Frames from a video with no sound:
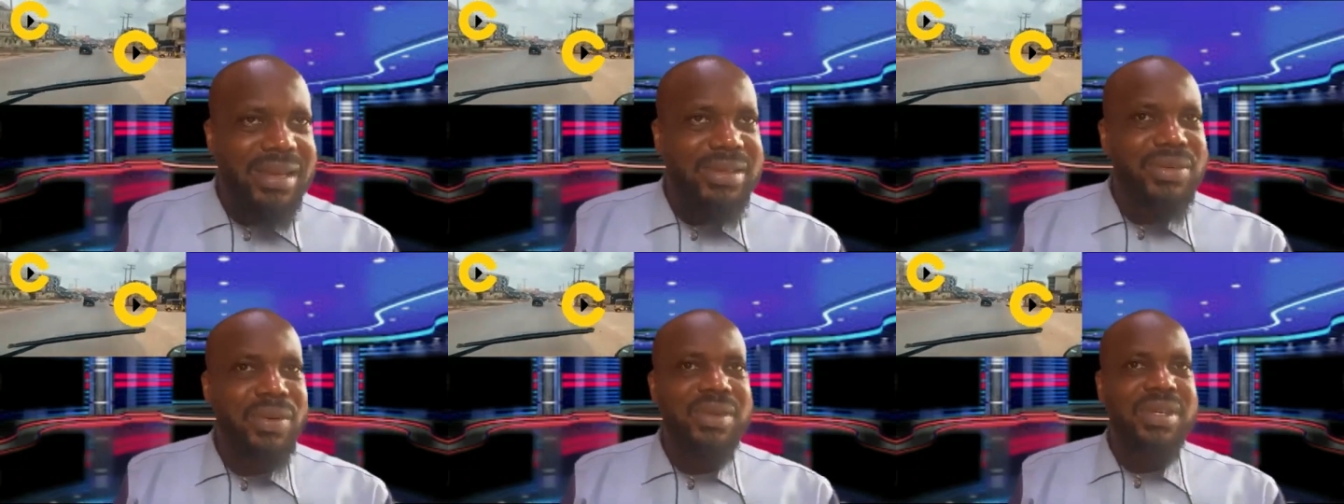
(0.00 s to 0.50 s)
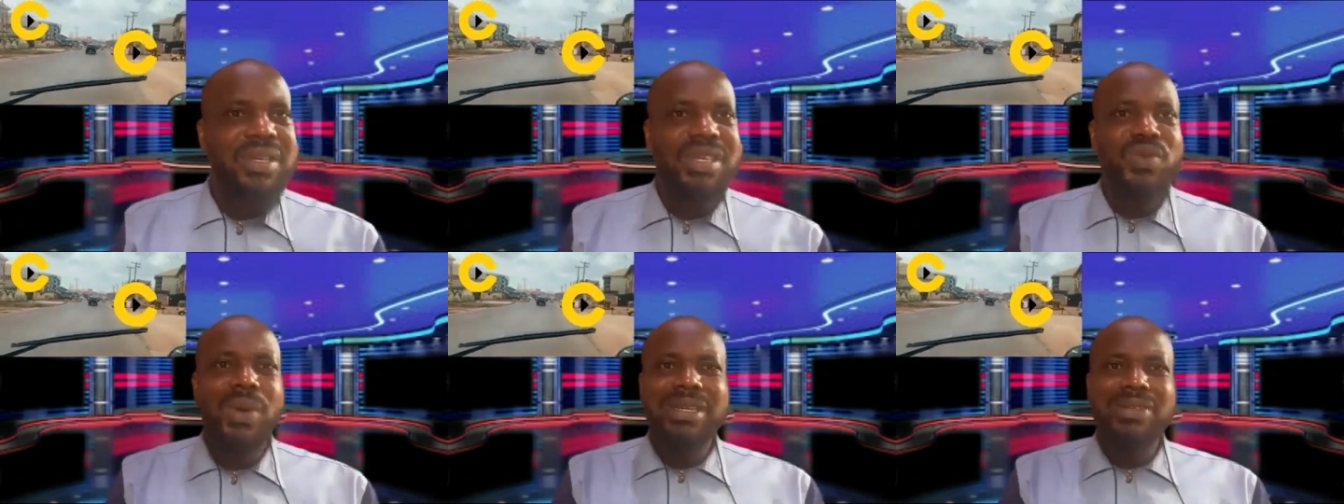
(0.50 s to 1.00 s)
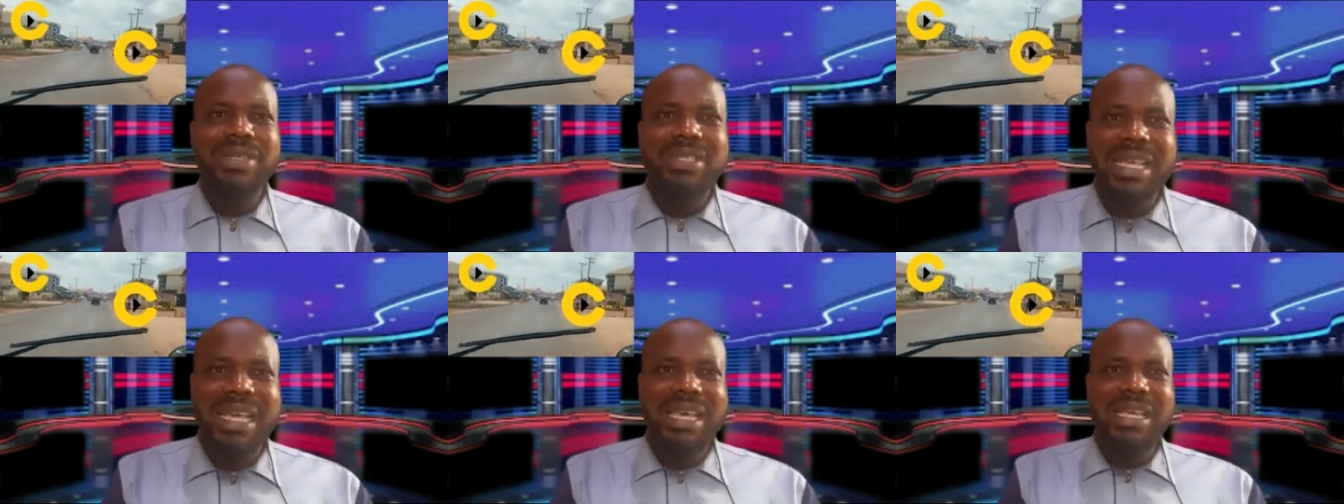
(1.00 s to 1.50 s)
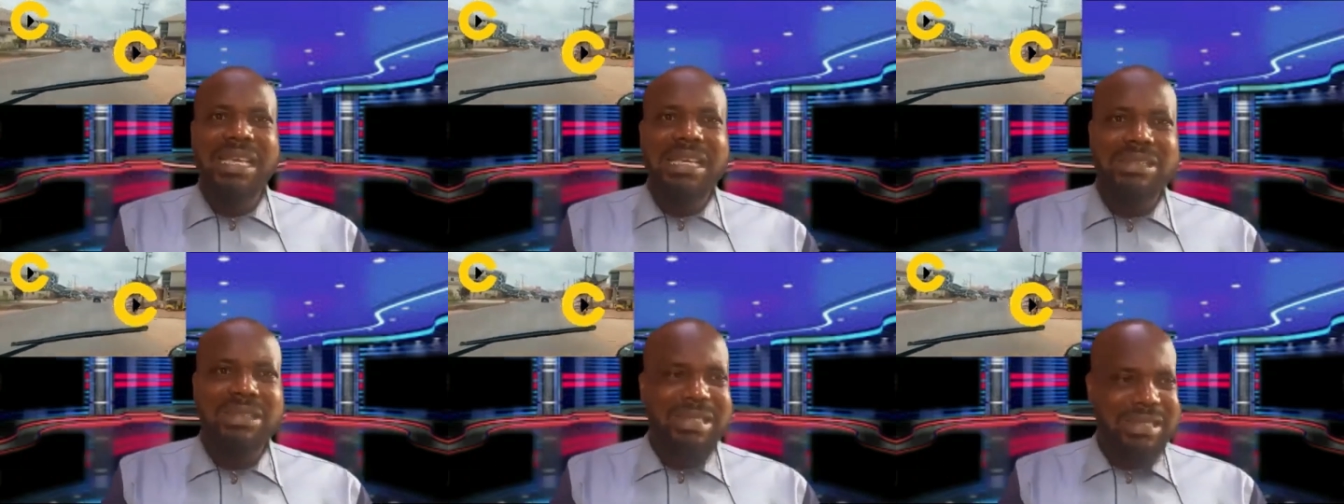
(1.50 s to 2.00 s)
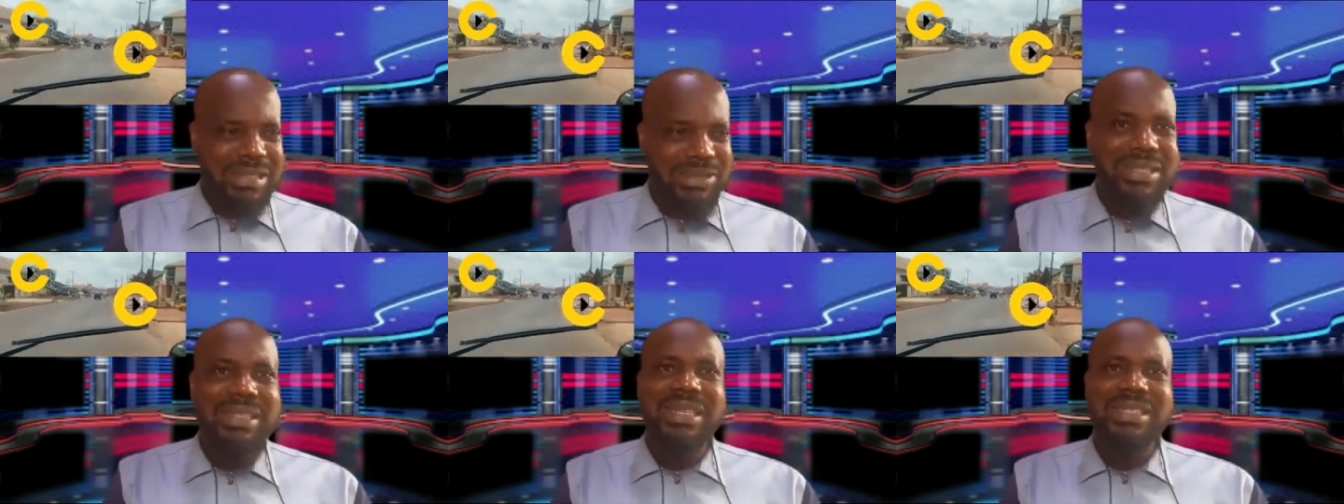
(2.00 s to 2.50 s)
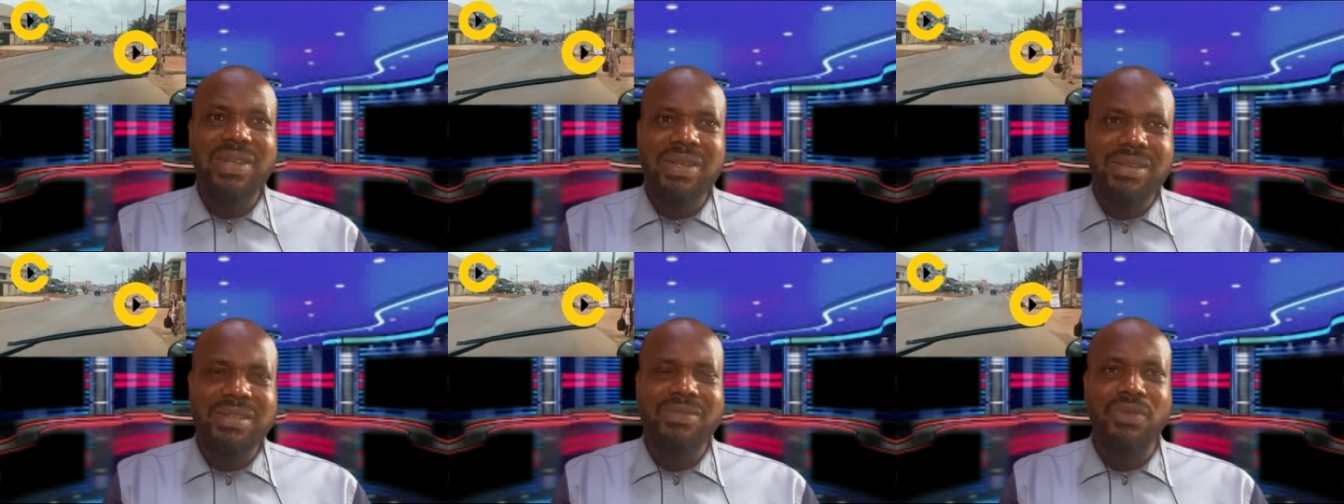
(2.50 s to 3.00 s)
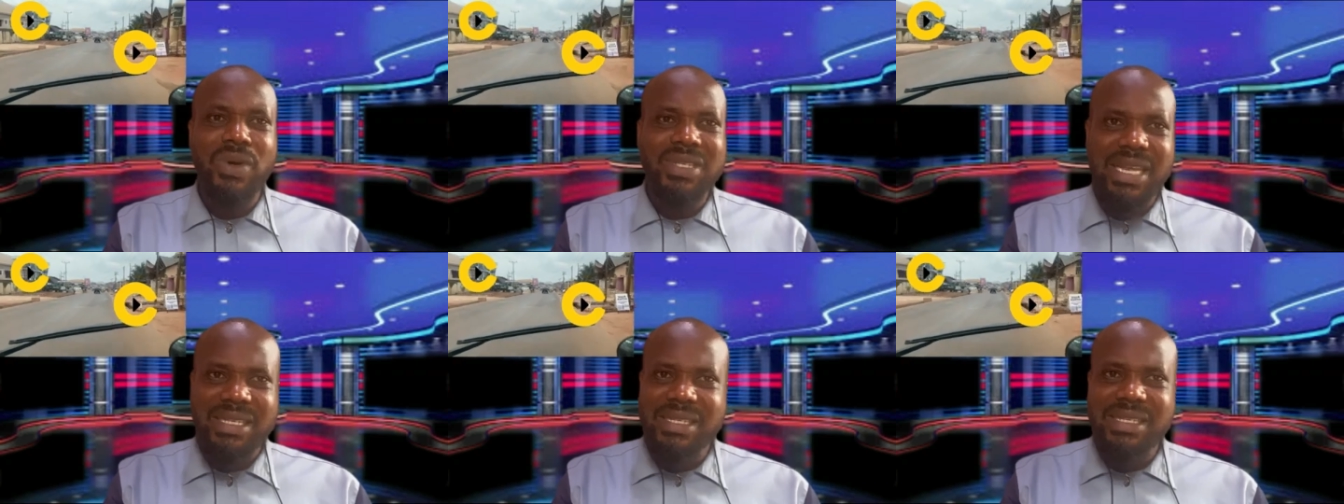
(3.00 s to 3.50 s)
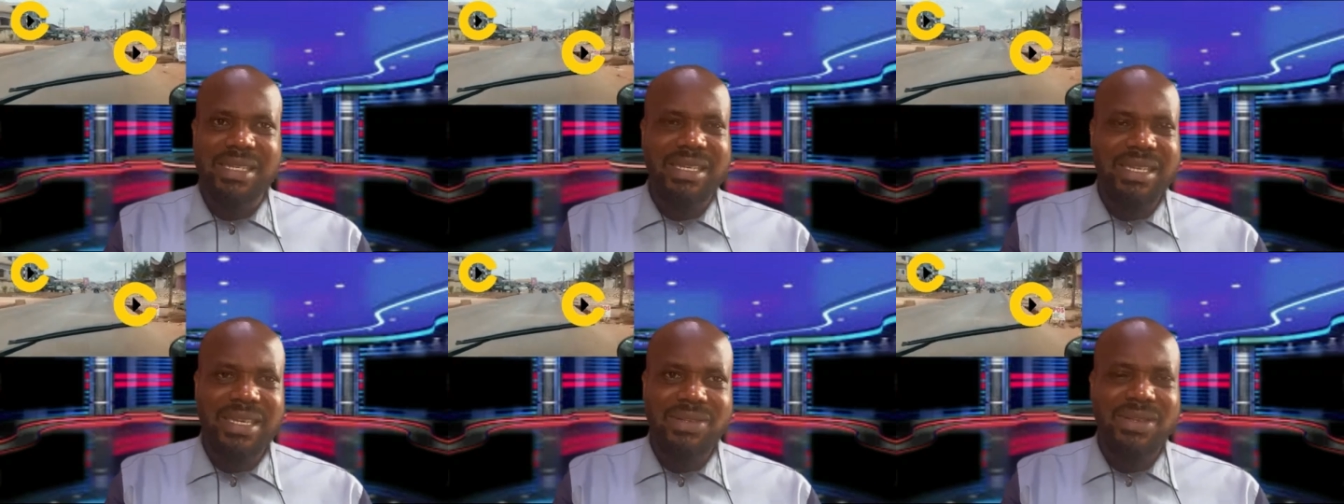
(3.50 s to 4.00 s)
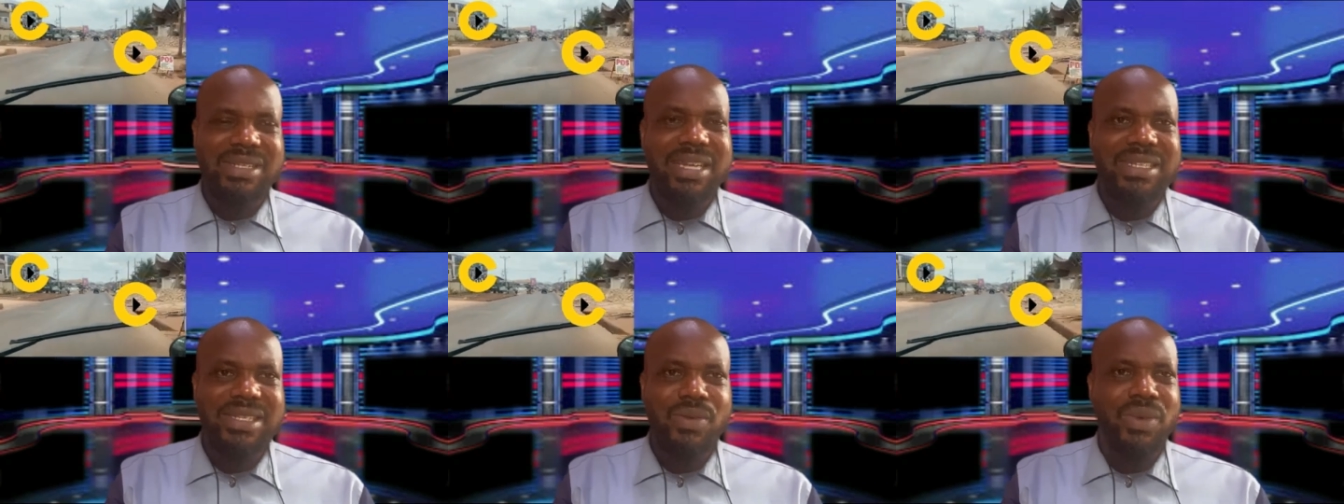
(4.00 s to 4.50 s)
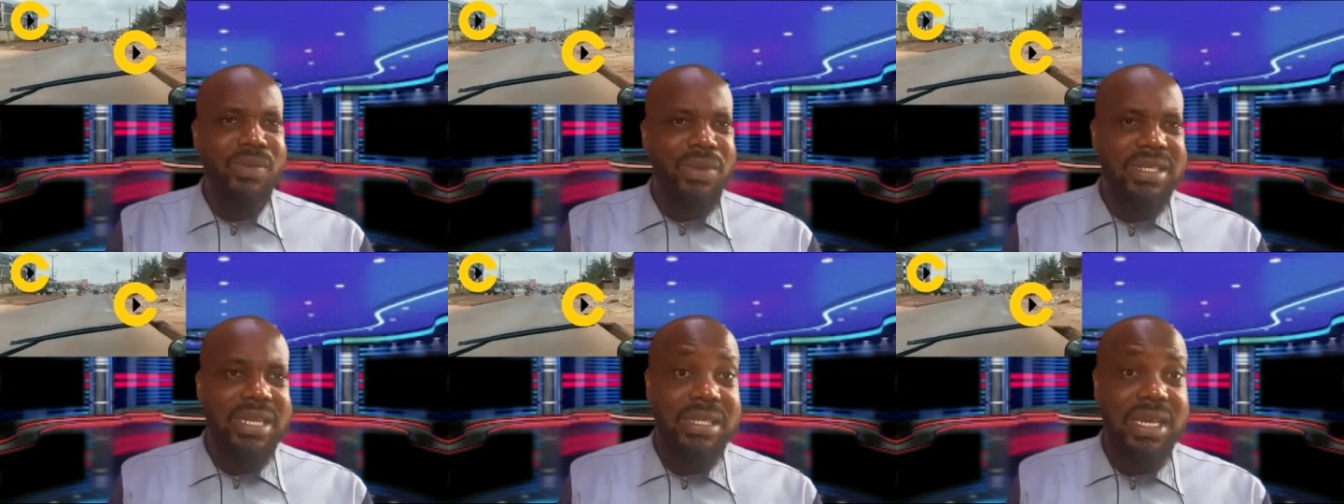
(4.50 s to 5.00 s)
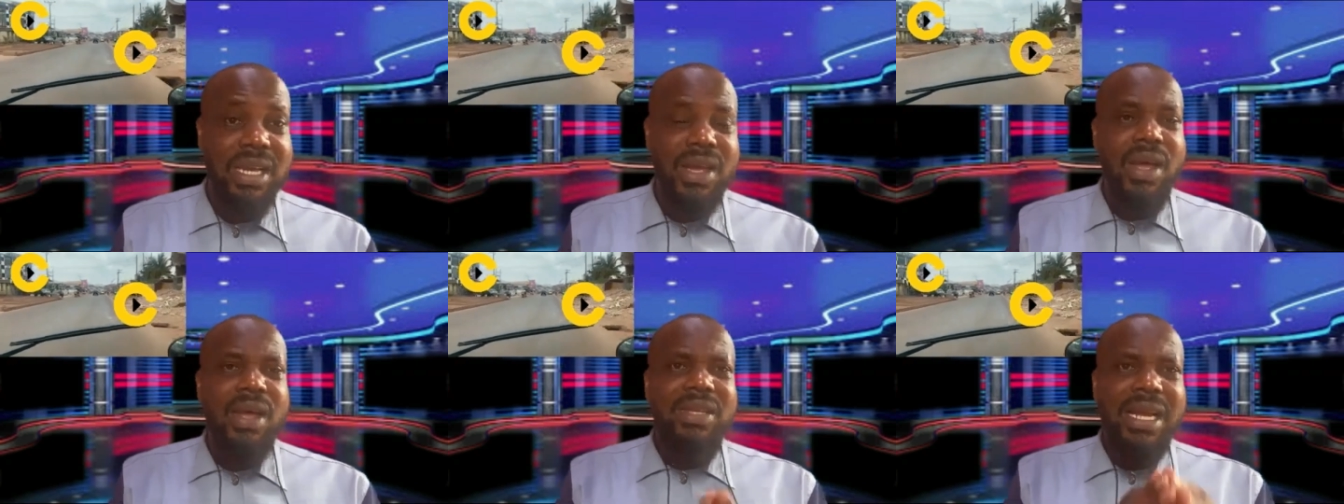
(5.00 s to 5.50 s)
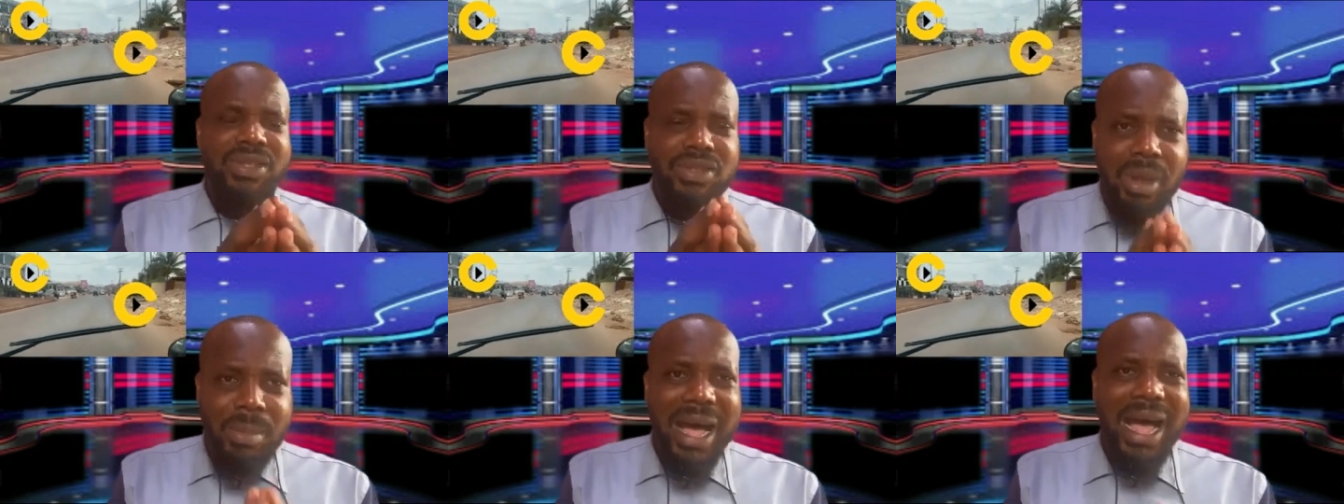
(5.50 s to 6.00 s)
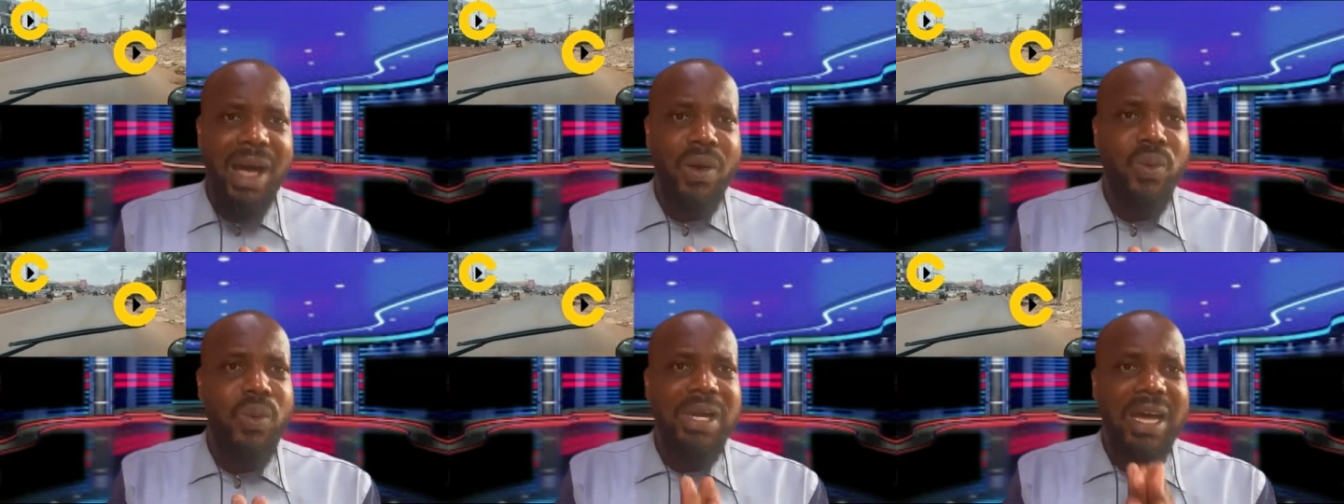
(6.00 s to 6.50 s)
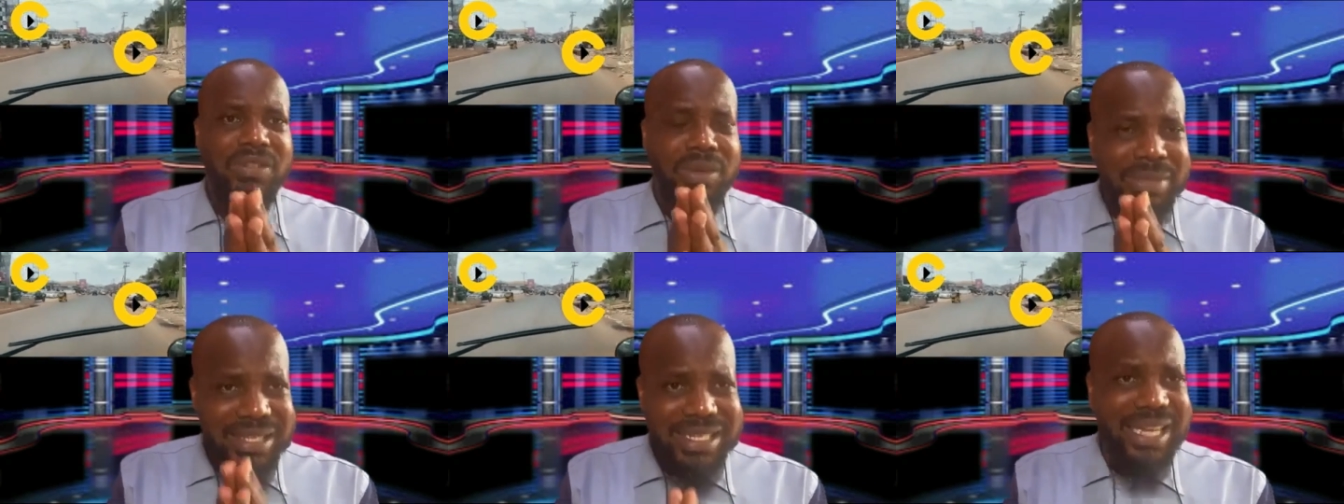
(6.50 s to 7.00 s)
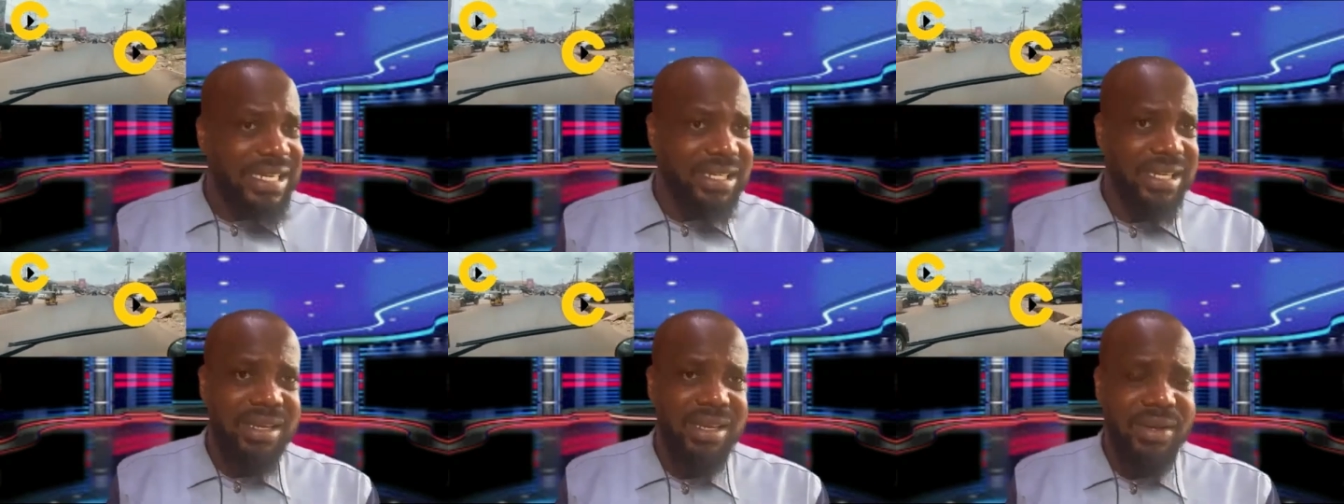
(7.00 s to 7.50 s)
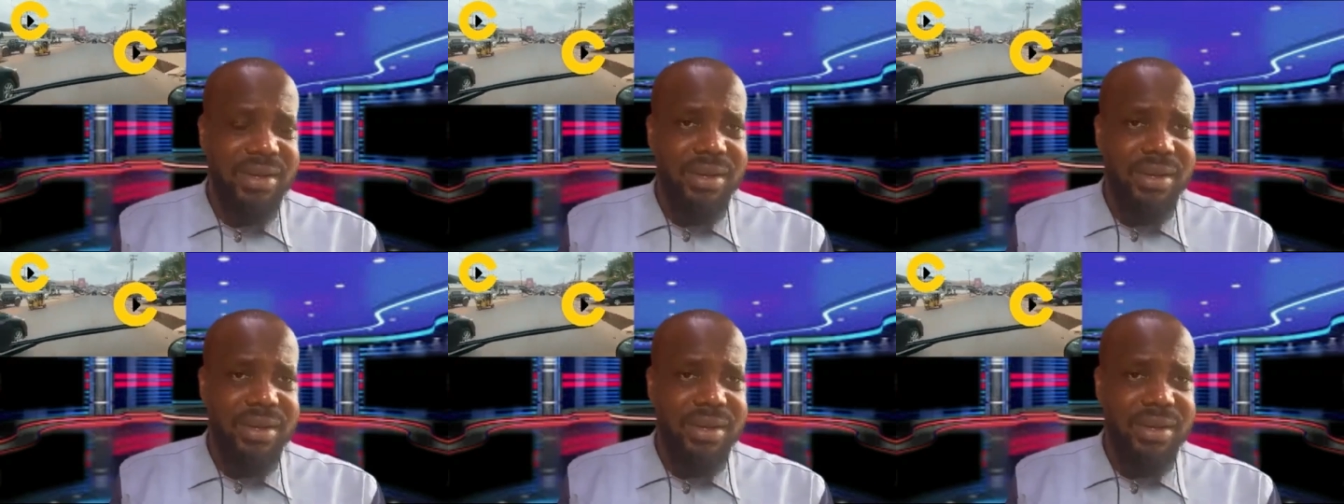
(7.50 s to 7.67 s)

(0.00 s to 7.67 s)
So this one is just testing waters. It's just testing waters. And somehow we would have some sanity